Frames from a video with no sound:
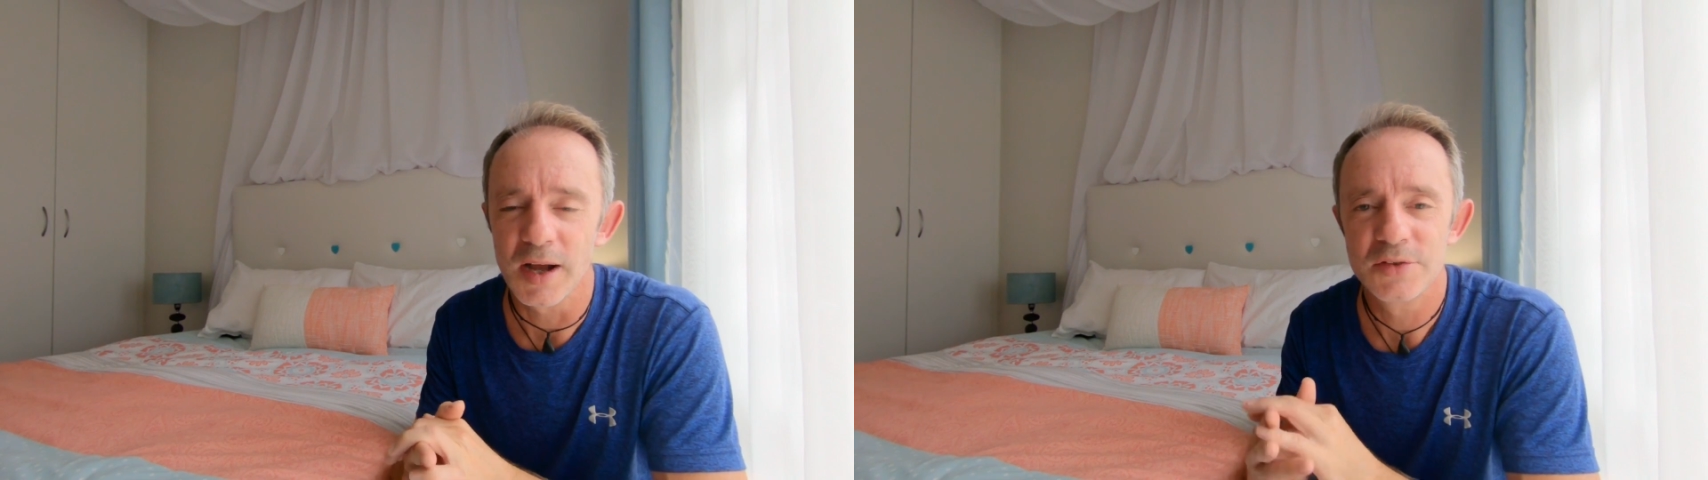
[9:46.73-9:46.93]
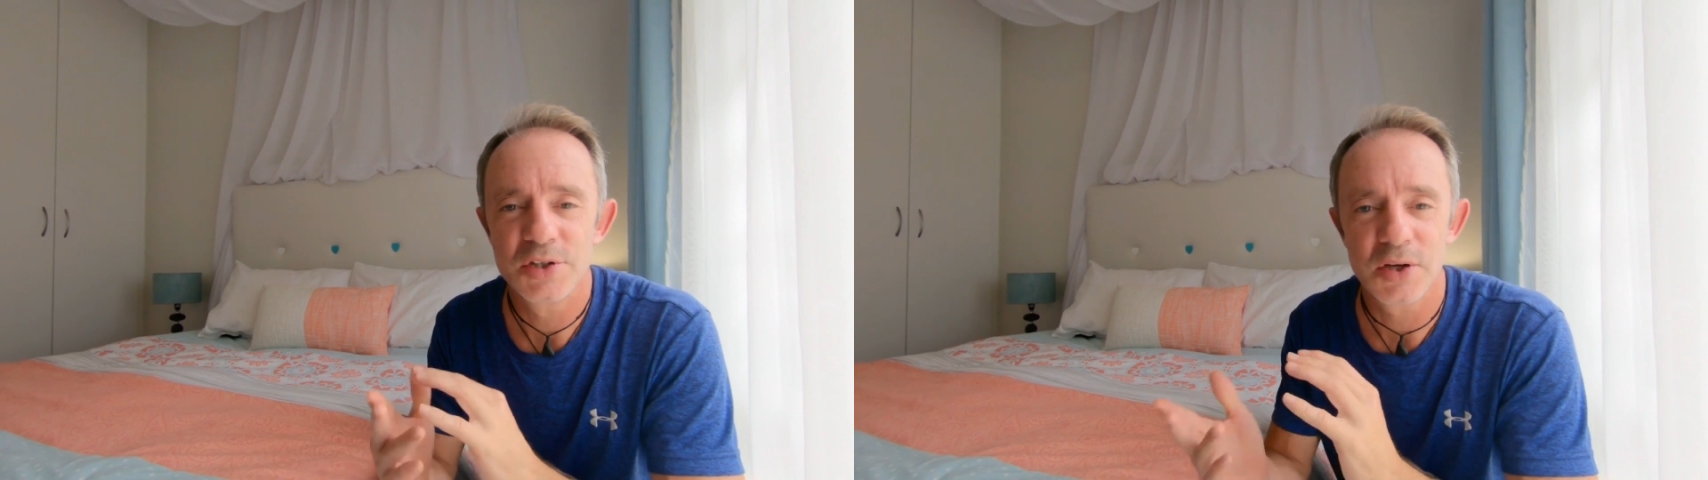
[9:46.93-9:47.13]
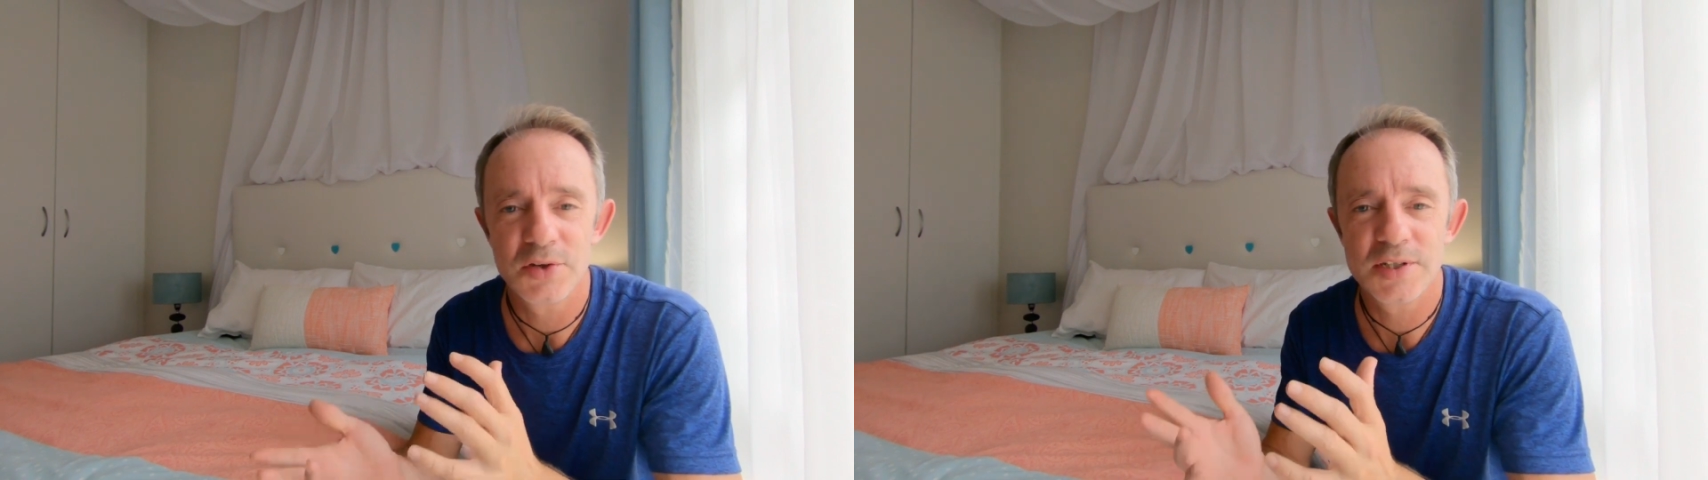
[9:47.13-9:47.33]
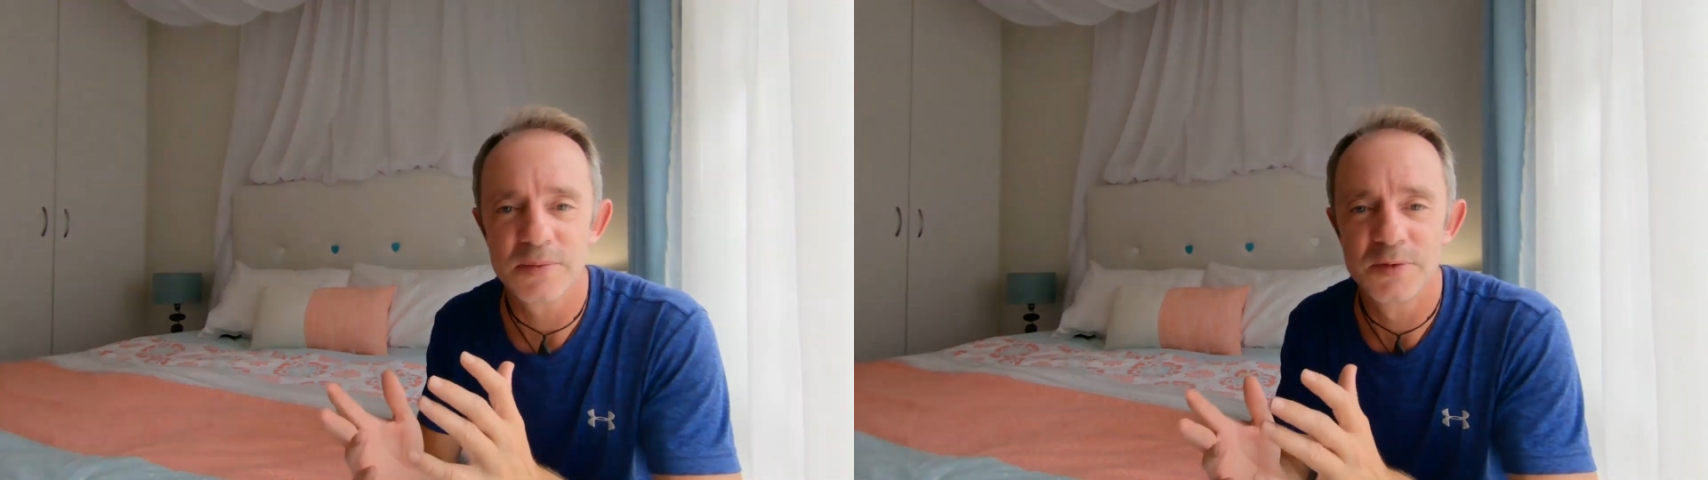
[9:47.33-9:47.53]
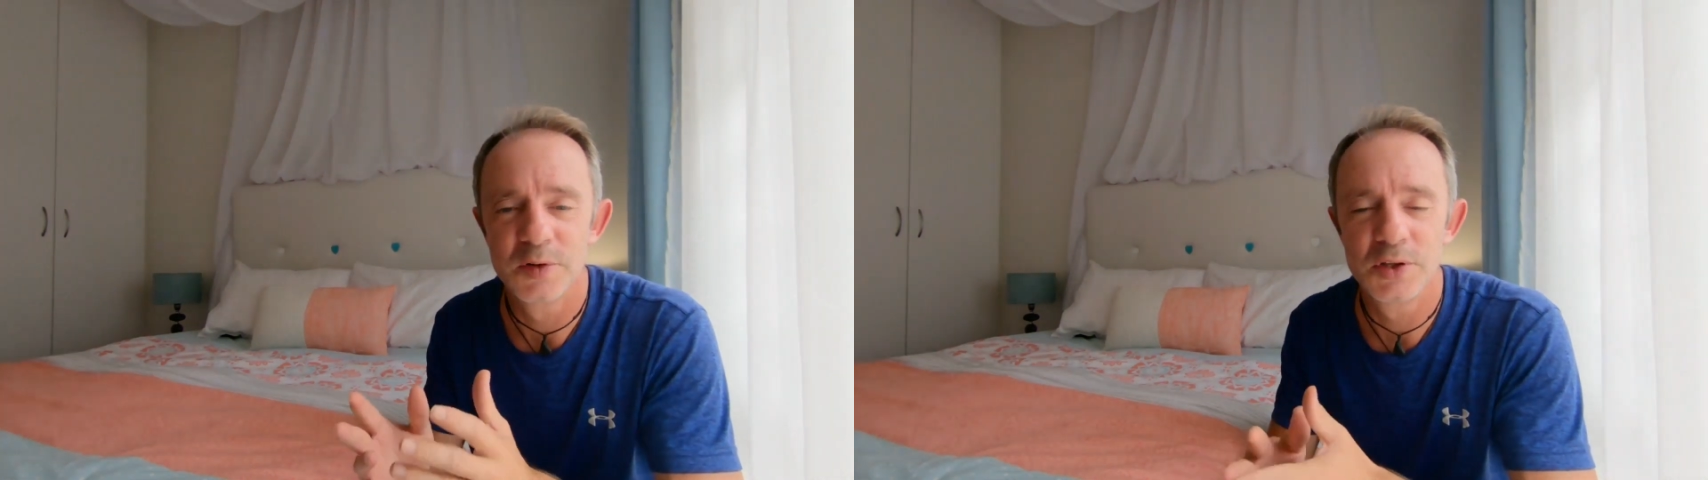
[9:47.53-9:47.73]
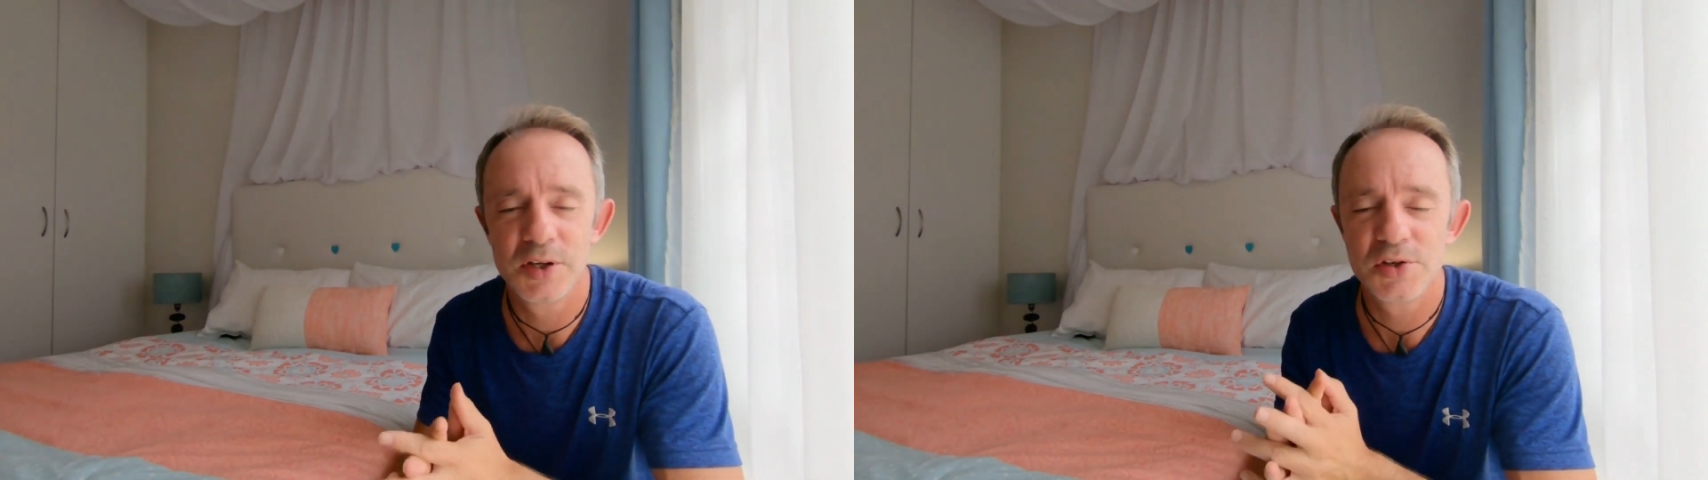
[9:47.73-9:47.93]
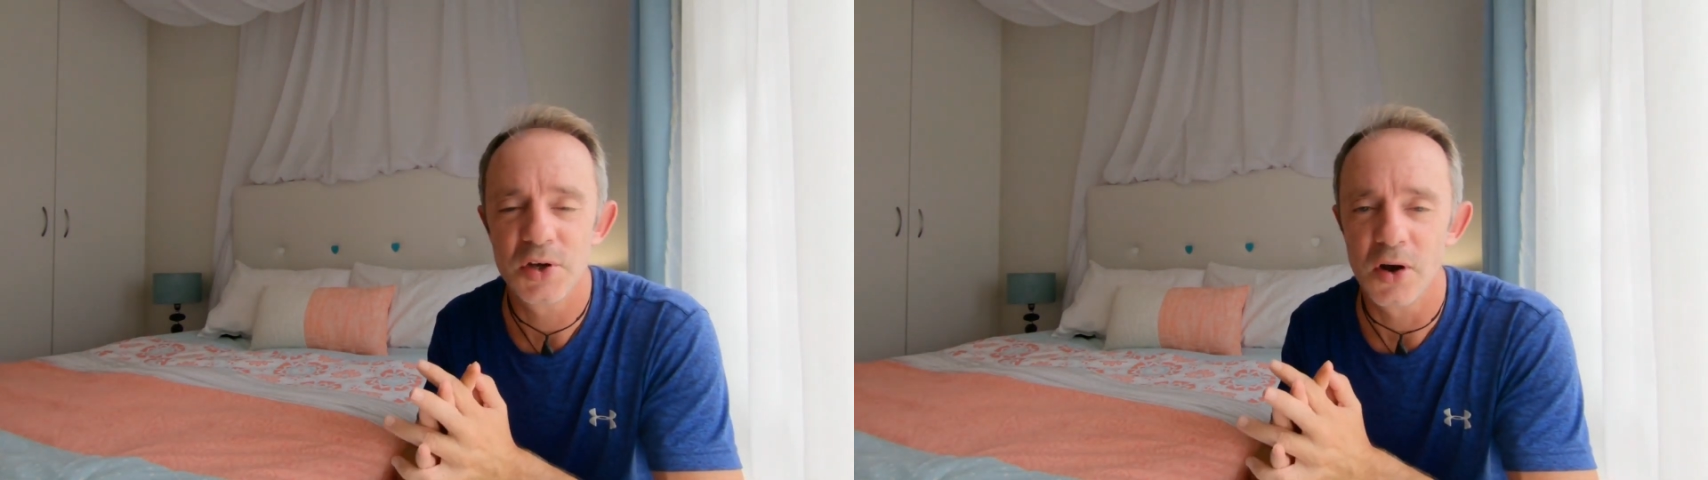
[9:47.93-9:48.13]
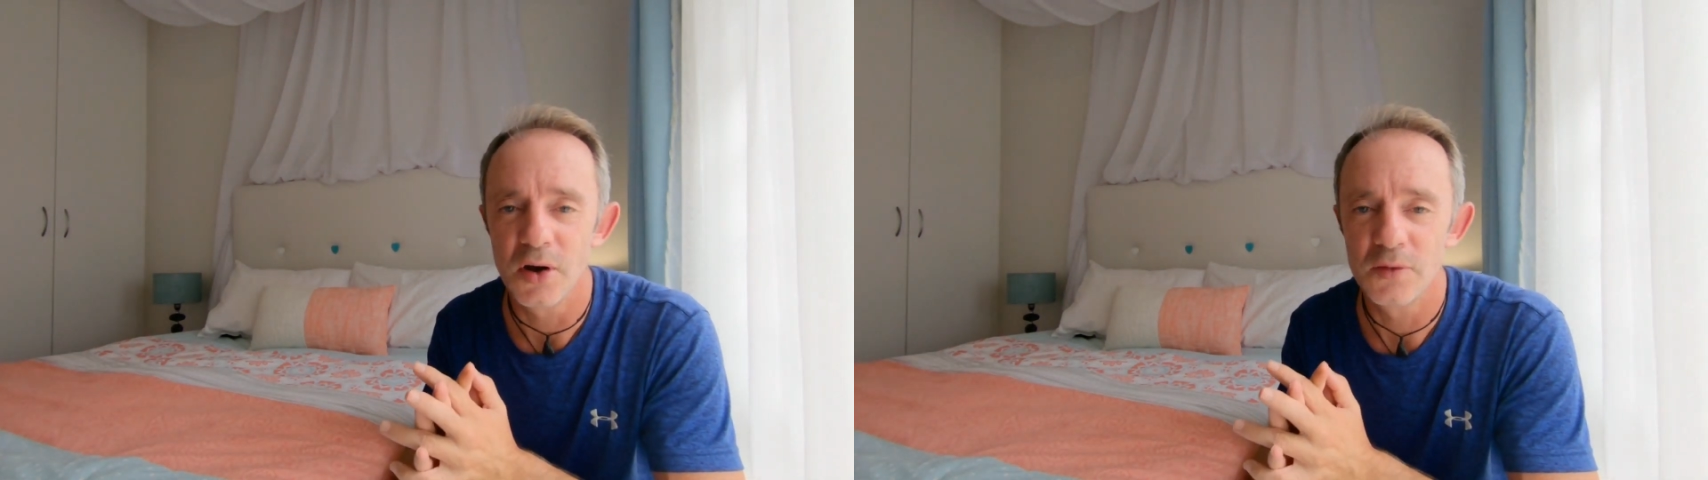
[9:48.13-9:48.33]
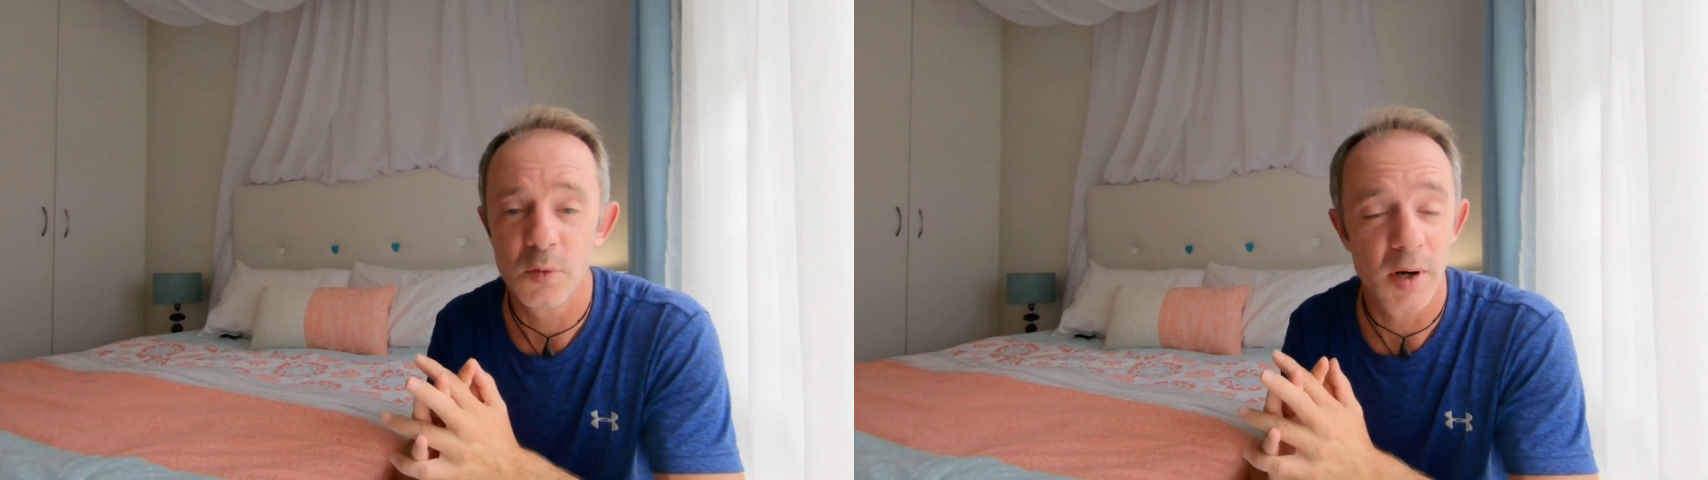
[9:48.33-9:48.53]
I've showed you some footage of